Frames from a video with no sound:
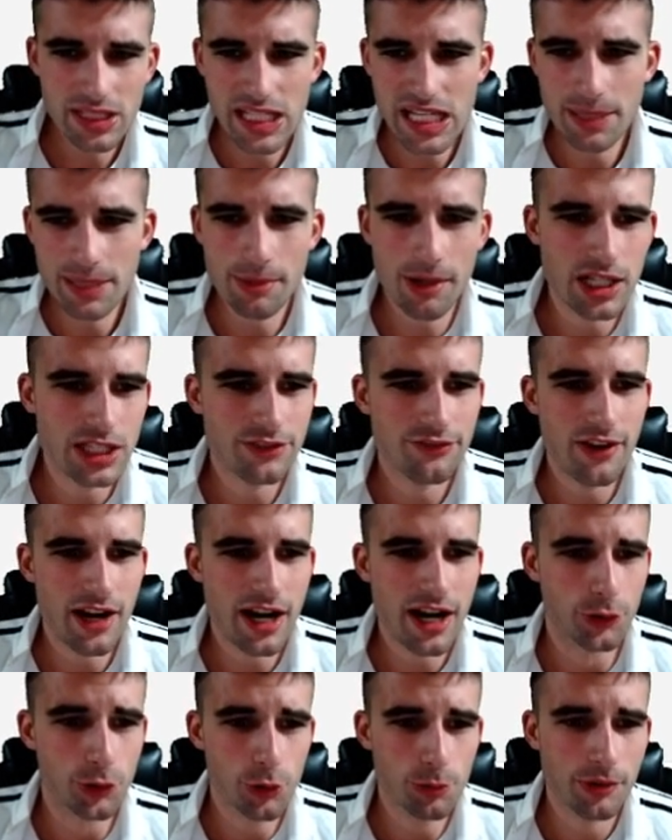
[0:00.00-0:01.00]
Ebron's
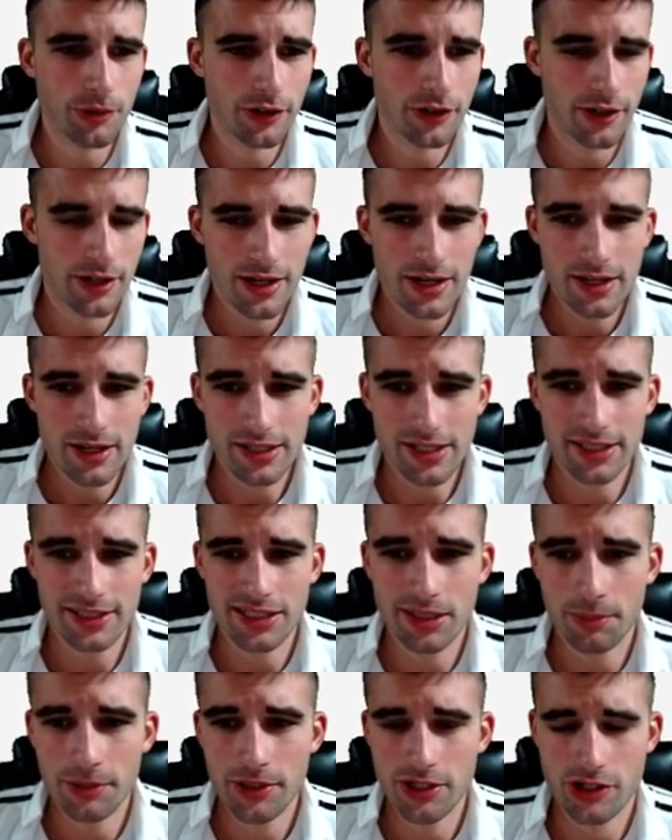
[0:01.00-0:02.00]
fine. Hooper, he had
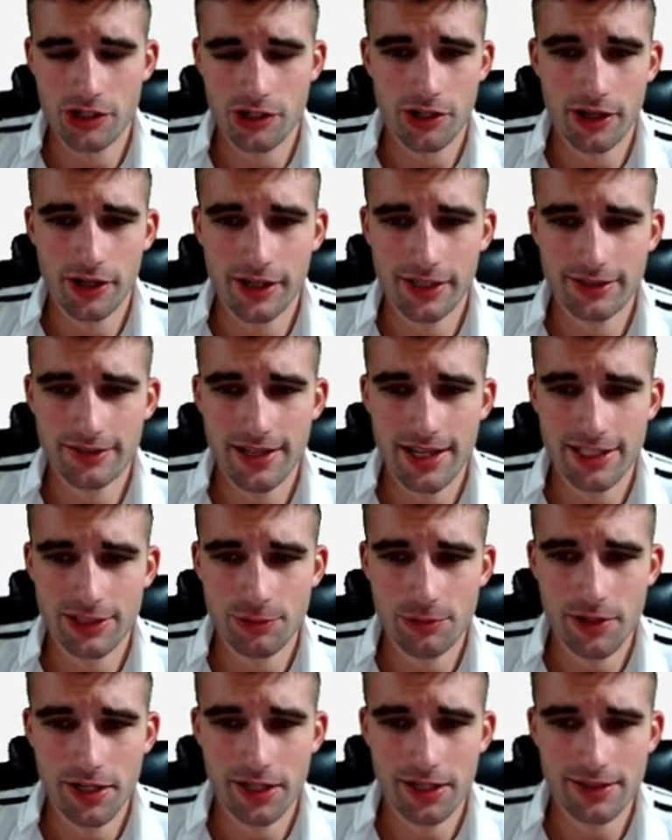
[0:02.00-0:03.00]
double-digit targets
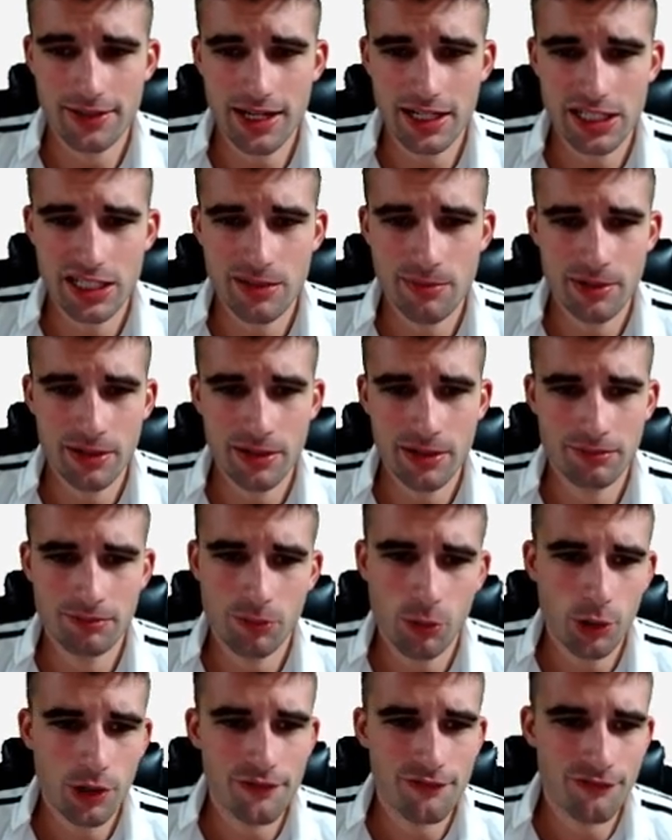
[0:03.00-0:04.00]
last week. He's actually been
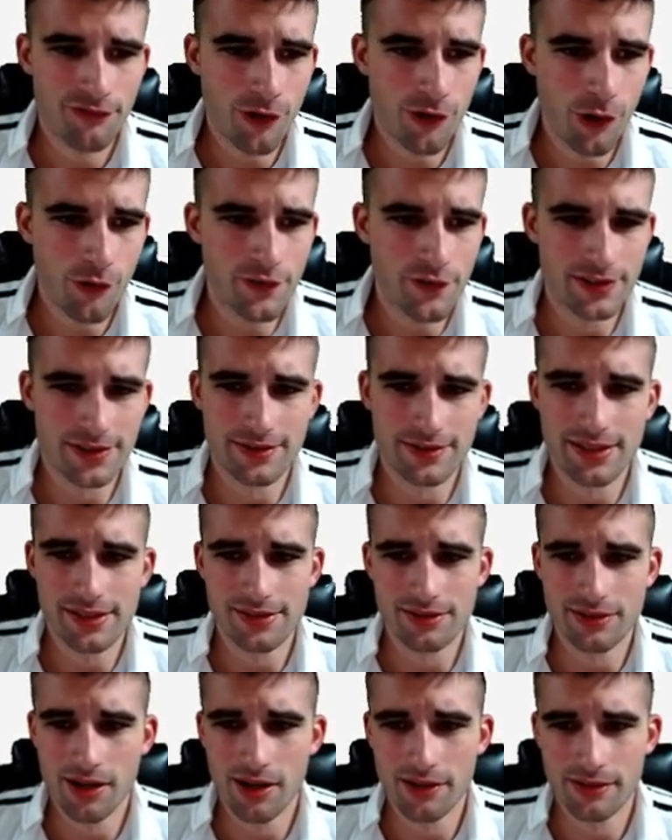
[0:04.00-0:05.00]
more involved as the
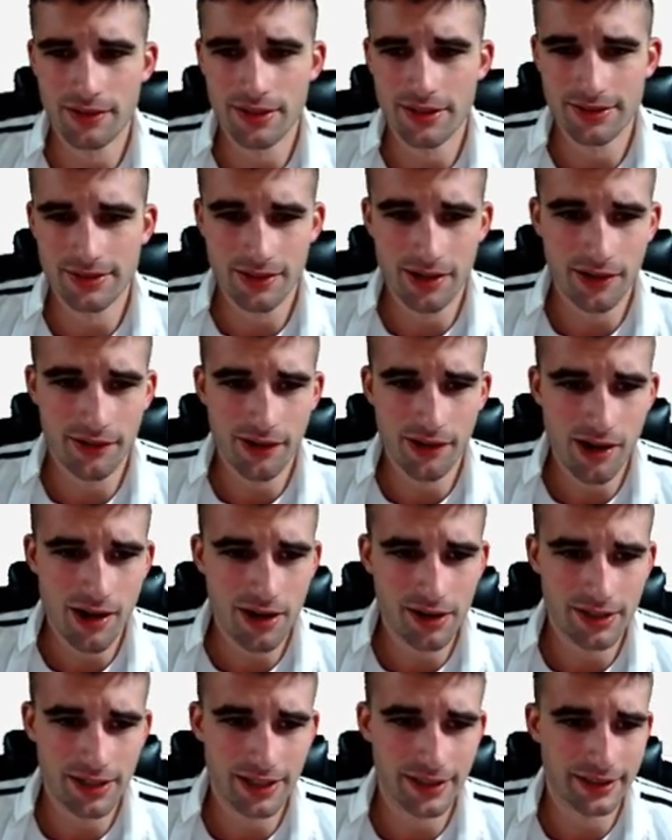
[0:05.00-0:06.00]
season has gone
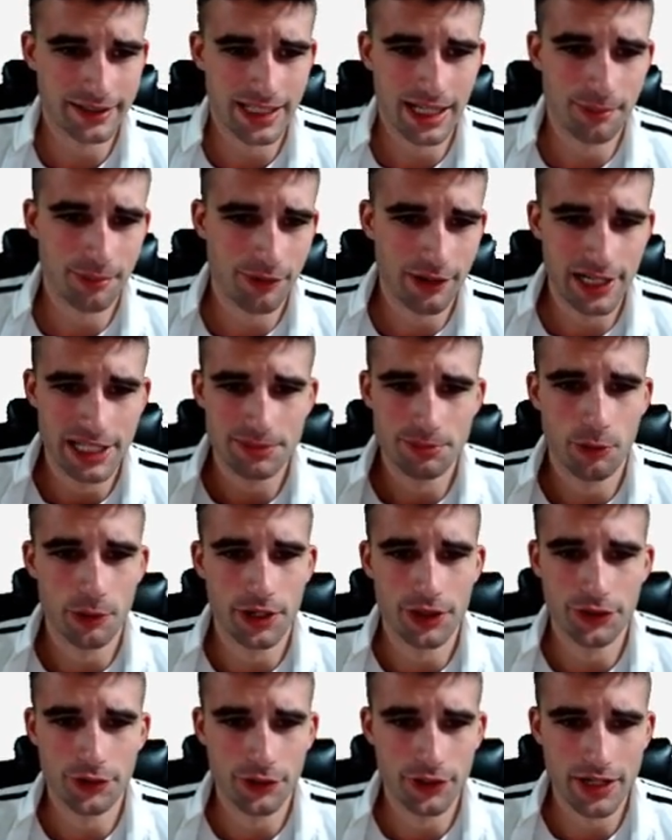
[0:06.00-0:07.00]
on, and I like that price
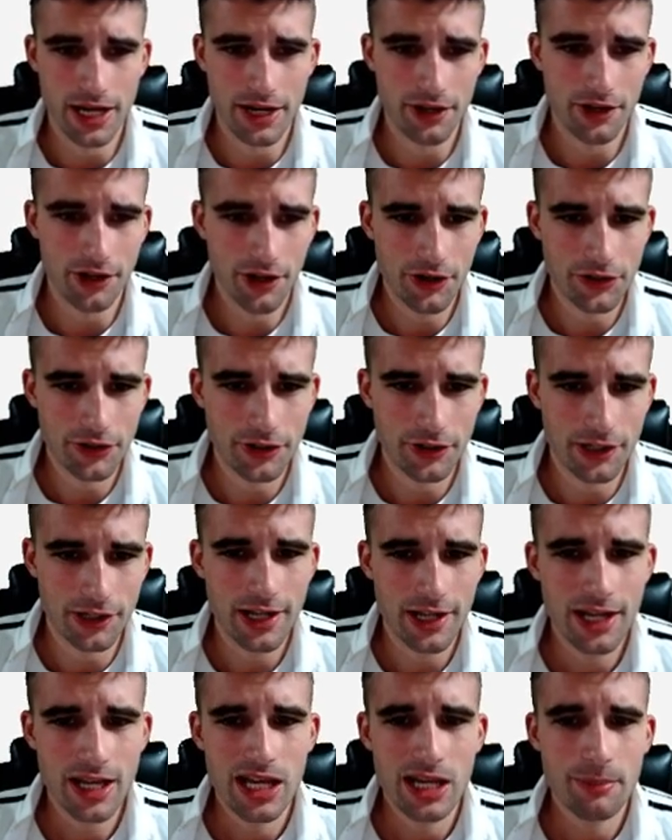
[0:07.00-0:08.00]
point, 3,900.
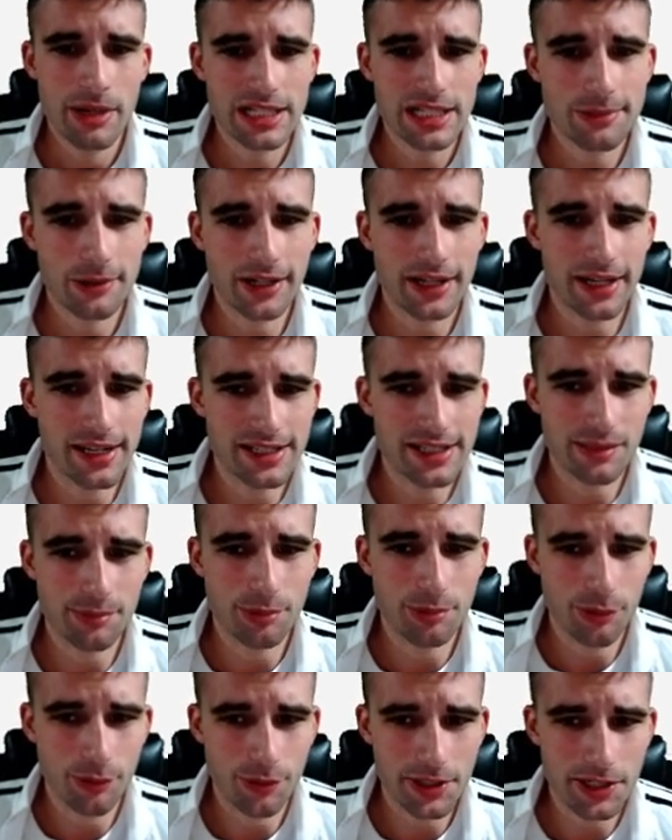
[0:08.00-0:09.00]
Pittsburgh is a
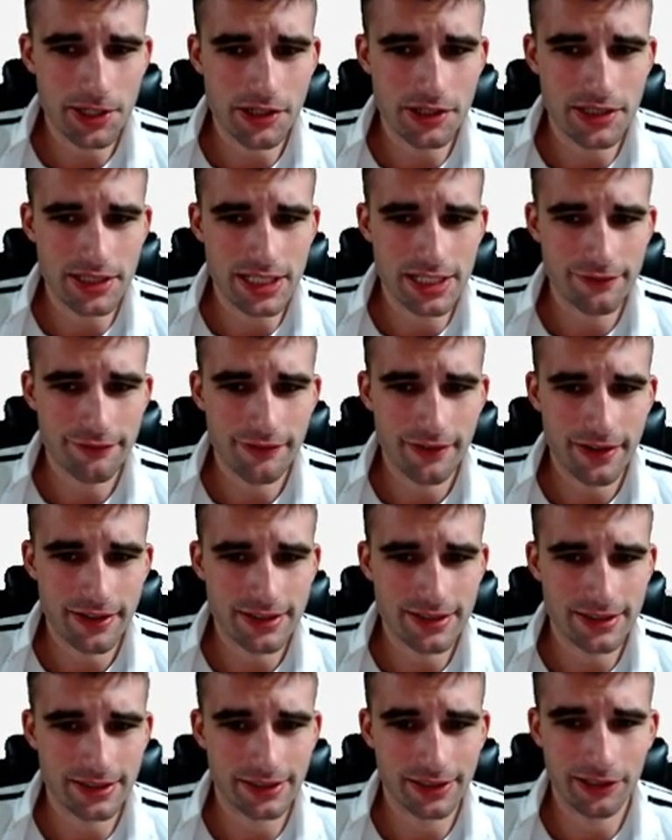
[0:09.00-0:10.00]
pretty good
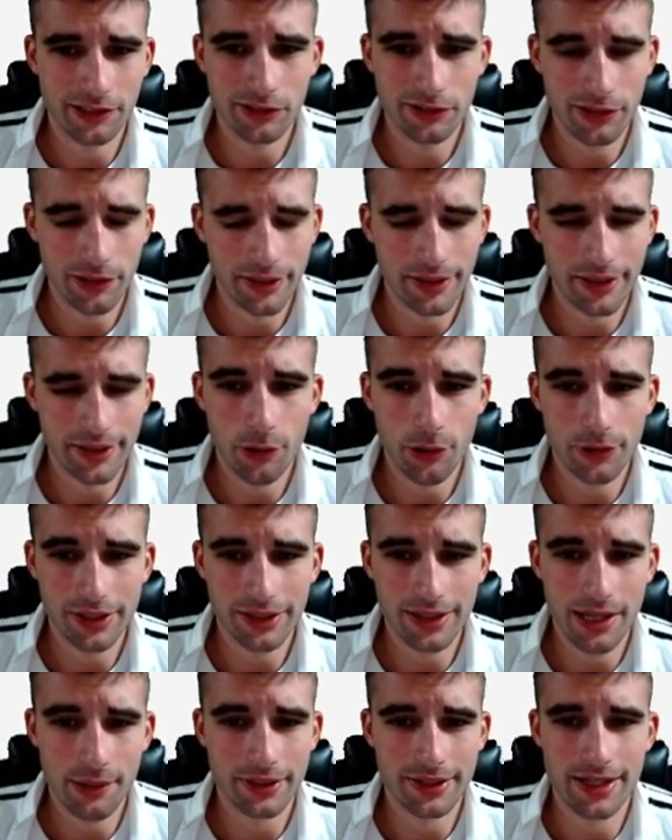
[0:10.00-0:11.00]
defense, and they're only
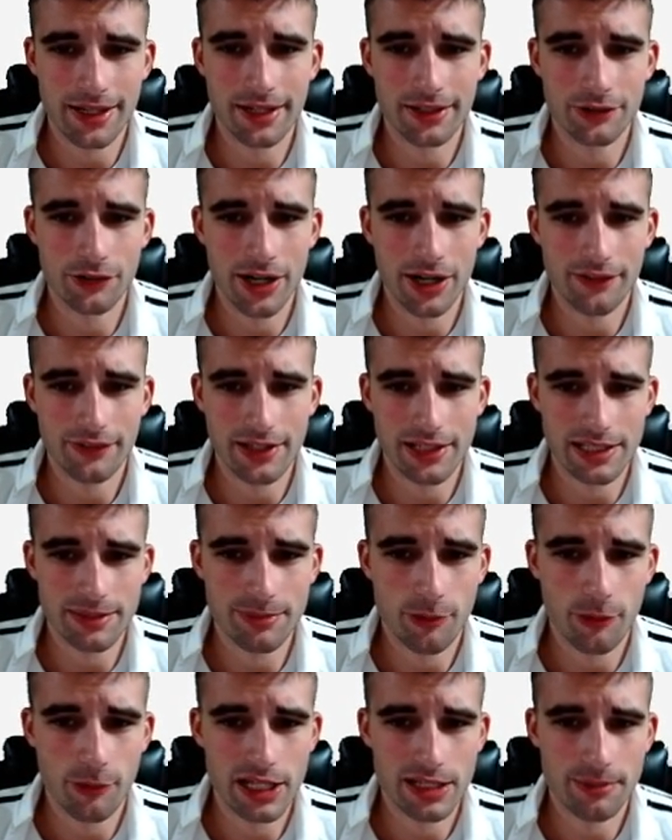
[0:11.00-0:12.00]
allowing 9
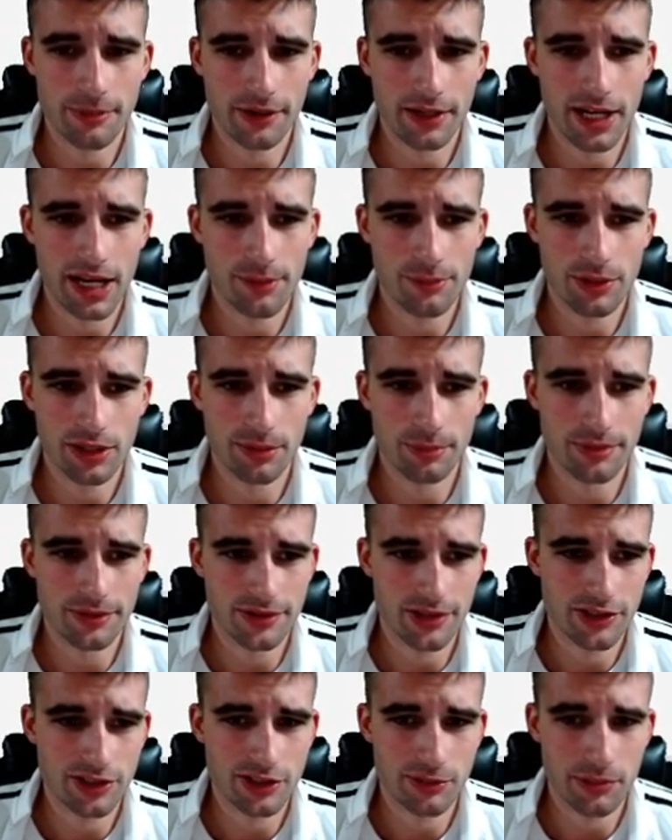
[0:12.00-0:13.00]
DraftKings points per game to the
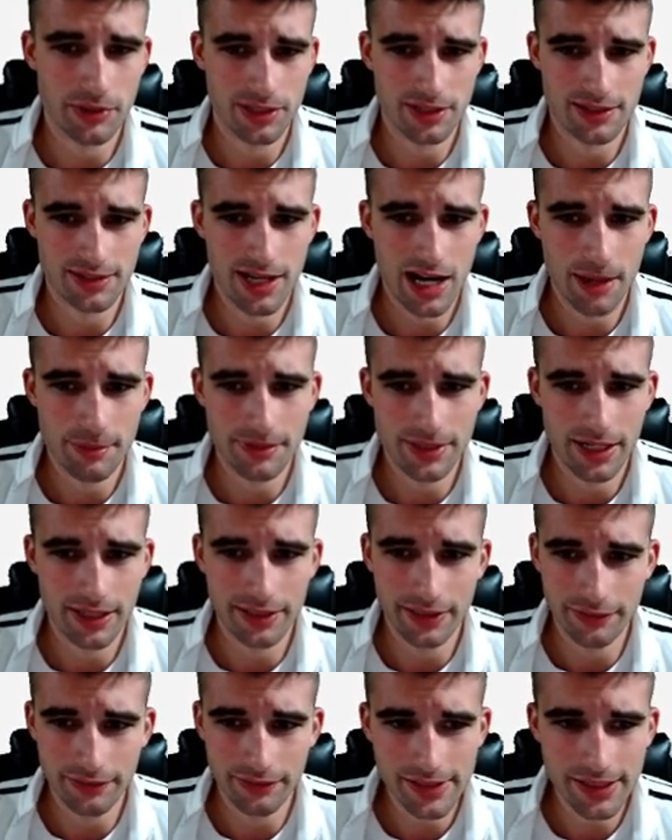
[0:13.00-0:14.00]
position, which is top 10
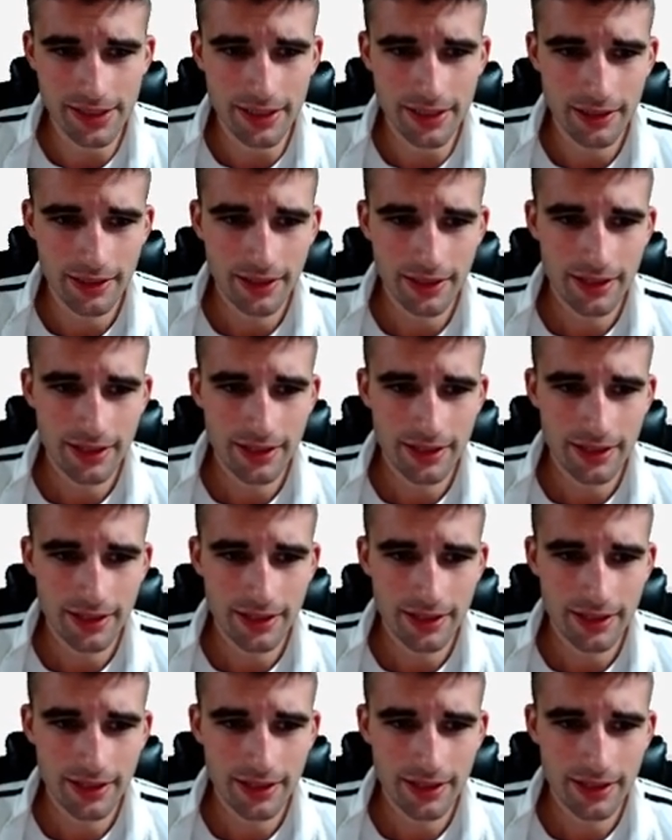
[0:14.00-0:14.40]
in the league.